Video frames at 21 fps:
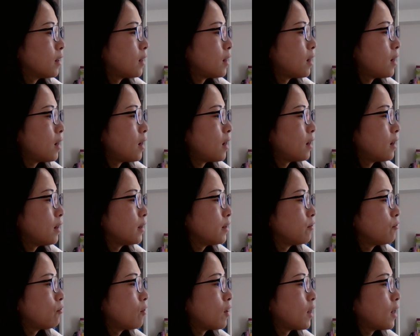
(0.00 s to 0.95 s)
I
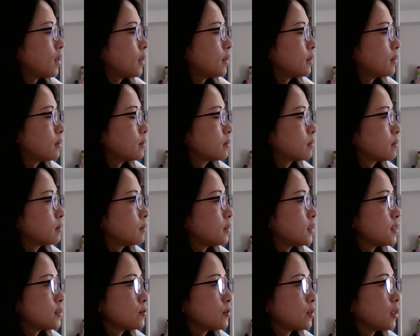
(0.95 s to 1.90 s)
like
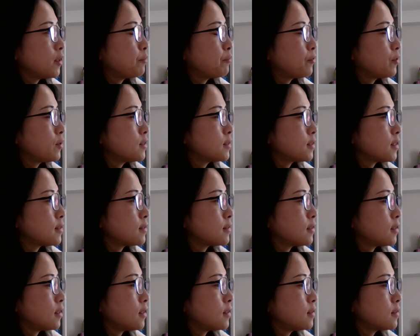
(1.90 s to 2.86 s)
Disney
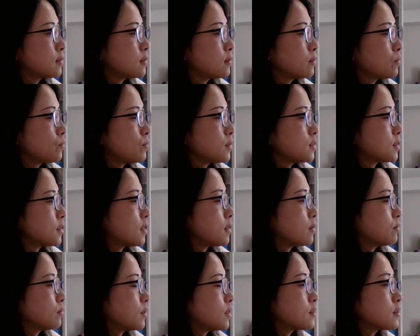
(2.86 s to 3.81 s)
princesses
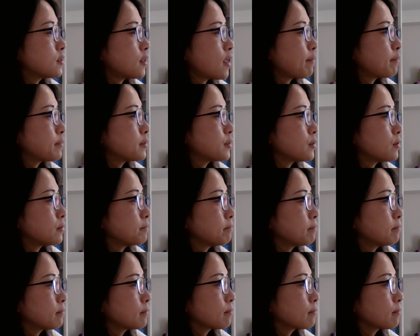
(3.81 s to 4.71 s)
without exception.